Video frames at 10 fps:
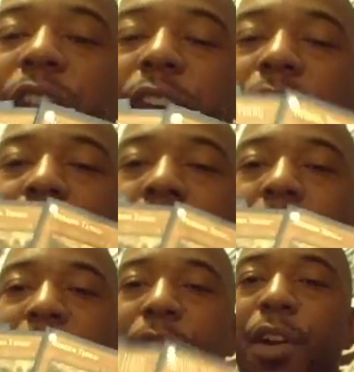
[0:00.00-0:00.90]
Tengu
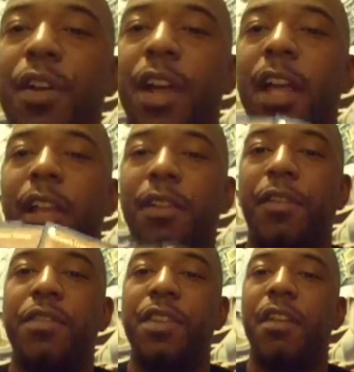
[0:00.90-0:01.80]
keeps your Urnite and your
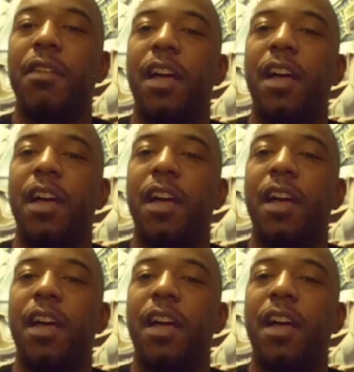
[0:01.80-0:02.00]
Crusader